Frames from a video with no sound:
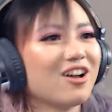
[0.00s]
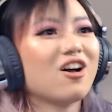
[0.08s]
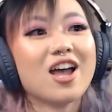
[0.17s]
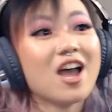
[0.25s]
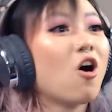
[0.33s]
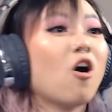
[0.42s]

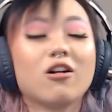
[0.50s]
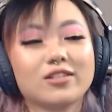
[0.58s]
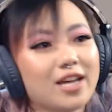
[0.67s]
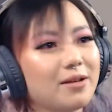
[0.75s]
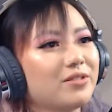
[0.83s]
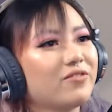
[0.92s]
Like all
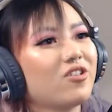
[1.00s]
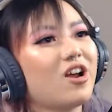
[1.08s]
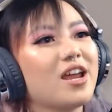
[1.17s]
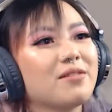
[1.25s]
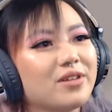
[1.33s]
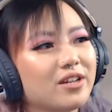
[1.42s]
types of
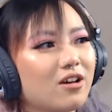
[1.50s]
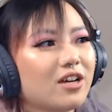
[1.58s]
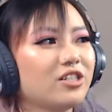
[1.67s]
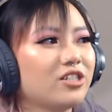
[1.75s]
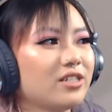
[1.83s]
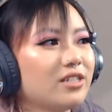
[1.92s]
crime and
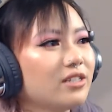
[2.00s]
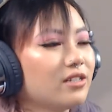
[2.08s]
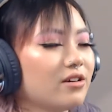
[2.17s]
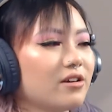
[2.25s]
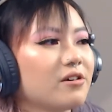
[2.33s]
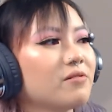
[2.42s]
not just
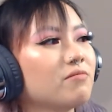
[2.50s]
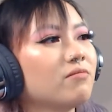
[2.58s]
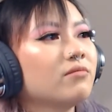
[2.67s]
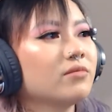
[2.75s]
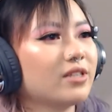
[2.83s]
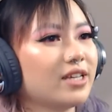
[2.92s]

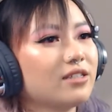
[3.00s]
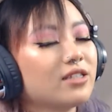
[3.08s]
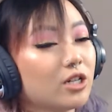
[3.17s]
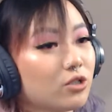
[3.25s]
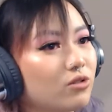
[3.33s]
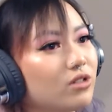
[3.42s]
like
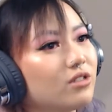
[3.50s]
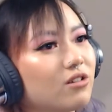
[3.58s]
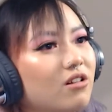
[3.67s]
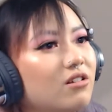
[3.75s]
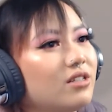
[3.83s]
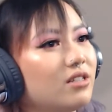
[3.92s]
sexual
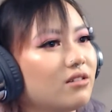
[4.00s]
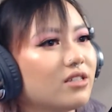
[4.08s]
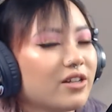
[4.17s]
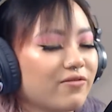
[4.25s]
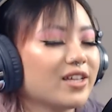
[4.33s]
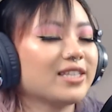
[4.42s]
assault and
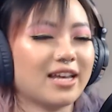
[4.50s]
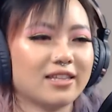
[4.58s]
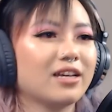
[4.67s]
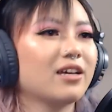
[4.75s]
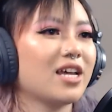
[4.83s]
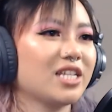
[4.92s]
stuff like
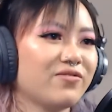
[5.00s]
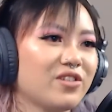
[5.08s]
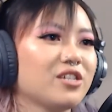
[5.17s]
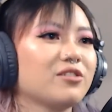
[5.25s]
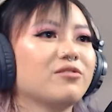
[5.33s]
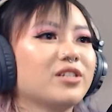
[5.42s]
that
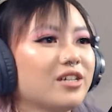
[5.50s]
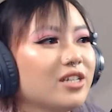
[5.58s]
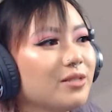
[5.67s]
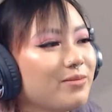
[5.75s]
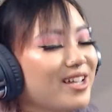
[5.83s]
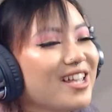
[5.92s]
SVU
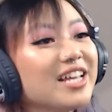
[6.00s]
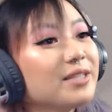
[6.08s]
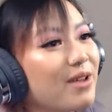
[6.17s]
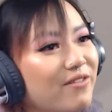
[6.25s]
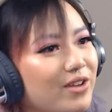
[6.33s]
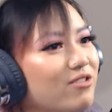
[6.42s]
does. But it's
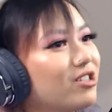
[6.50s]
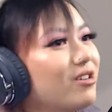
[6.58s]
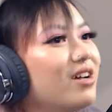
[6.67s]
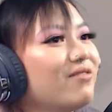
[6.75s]
my favorite show ever.